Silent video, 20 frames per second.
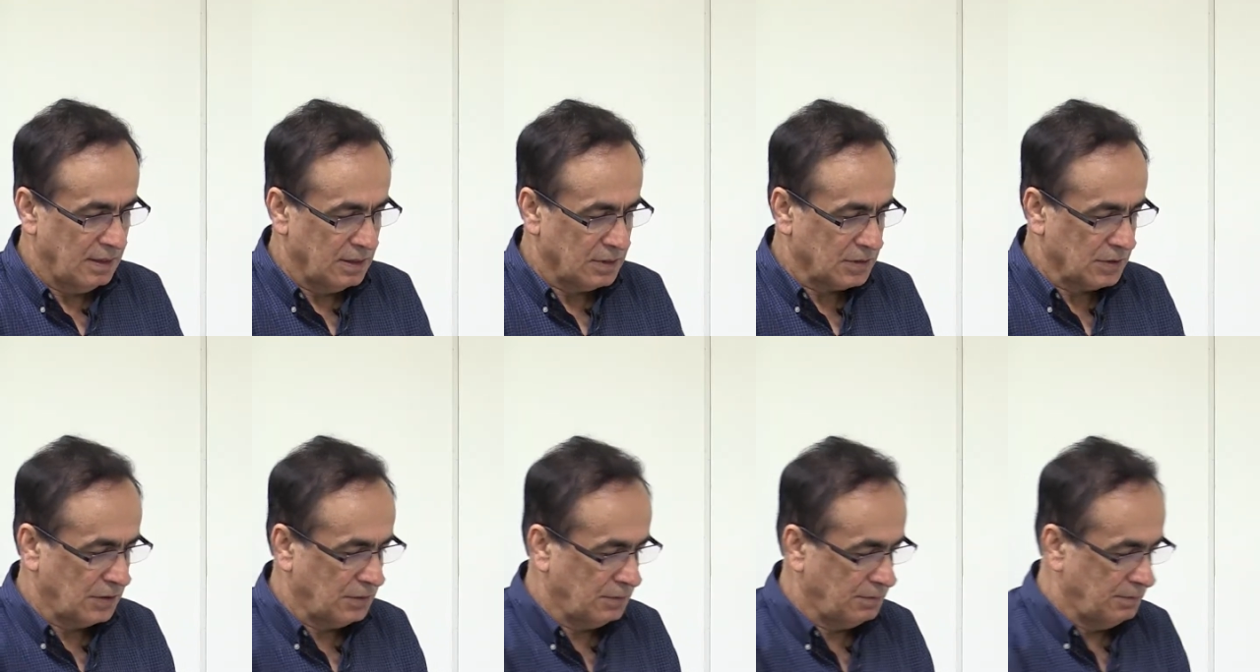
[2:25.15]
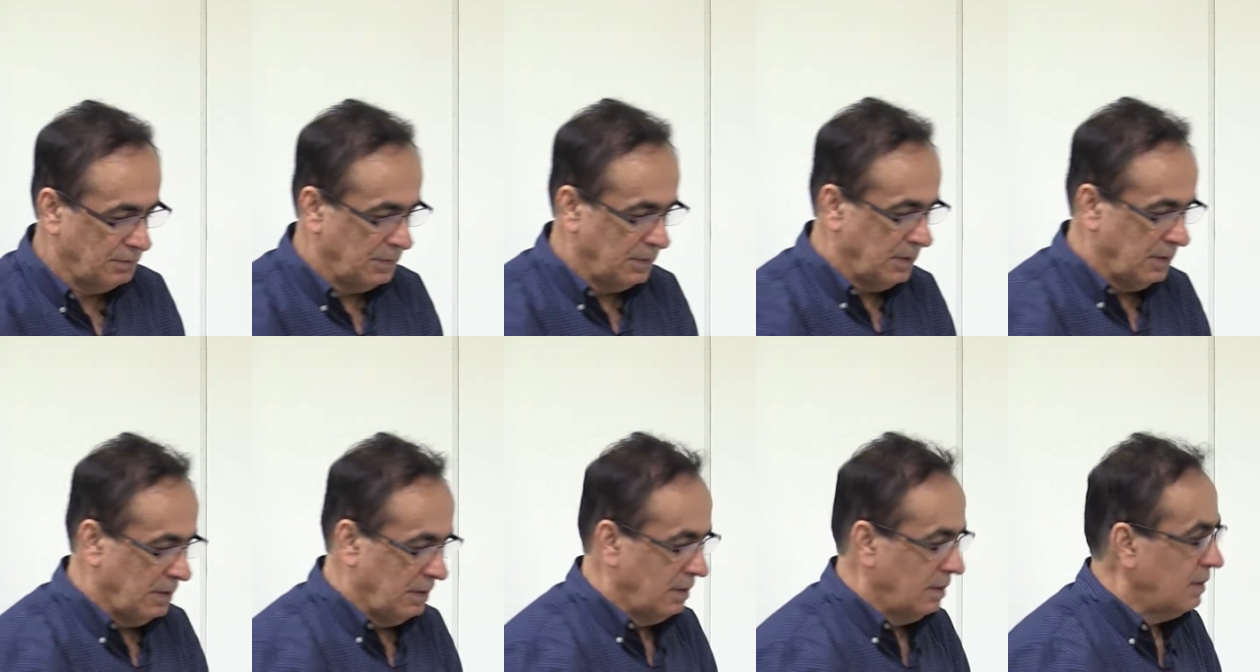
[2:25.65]
So
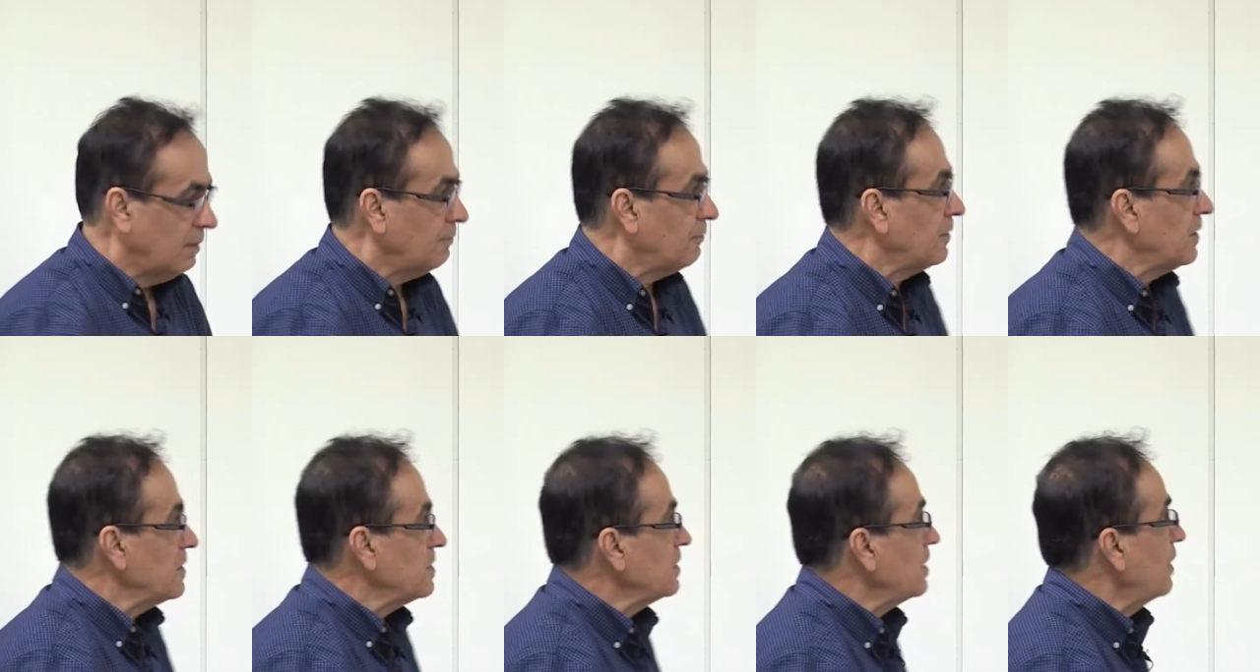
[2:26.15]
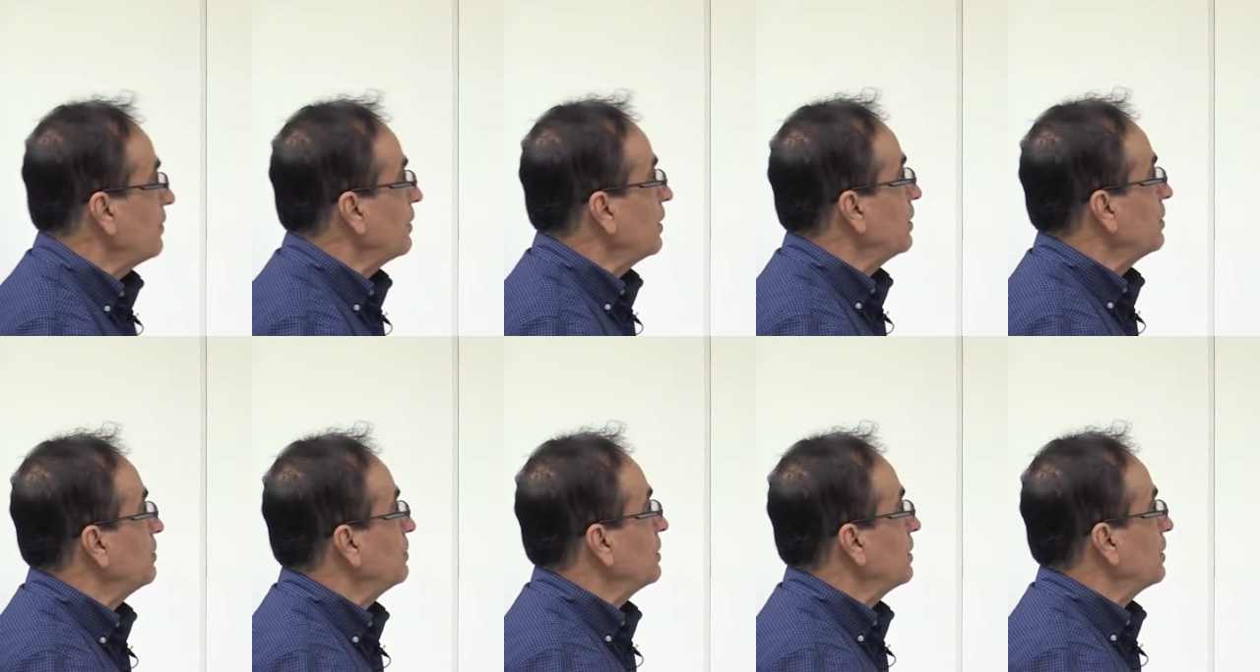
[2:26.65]
first, I'm
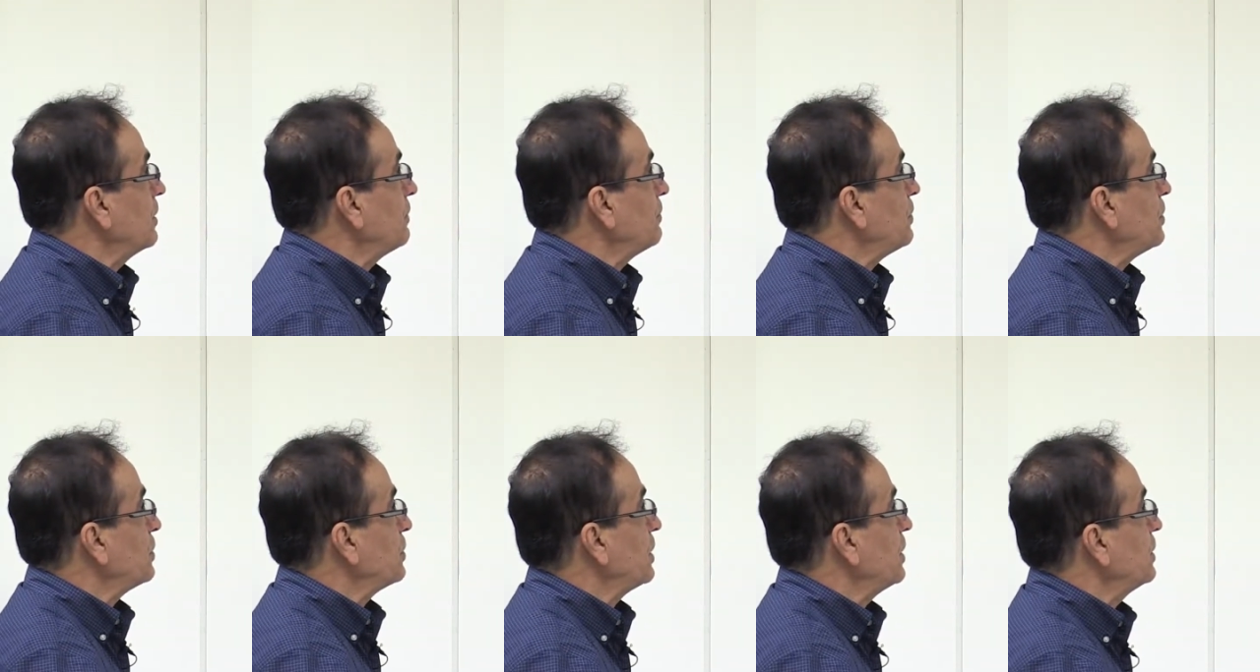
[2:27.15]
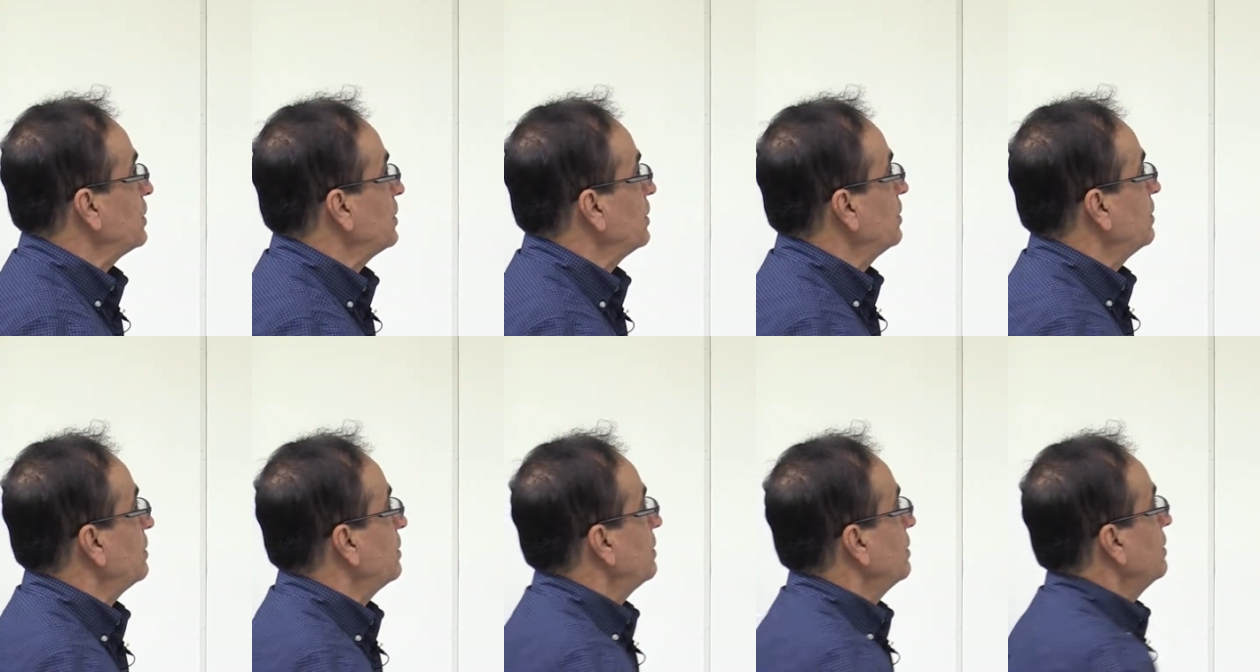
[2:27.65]
going to do the
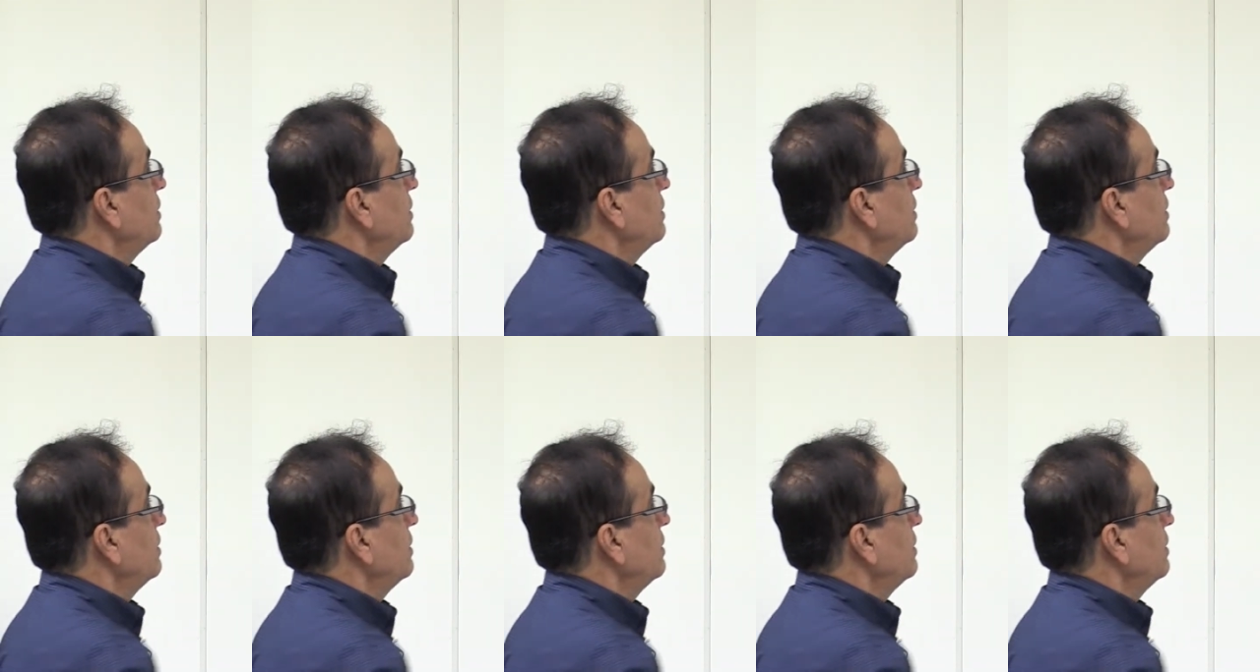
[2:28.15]
depreciation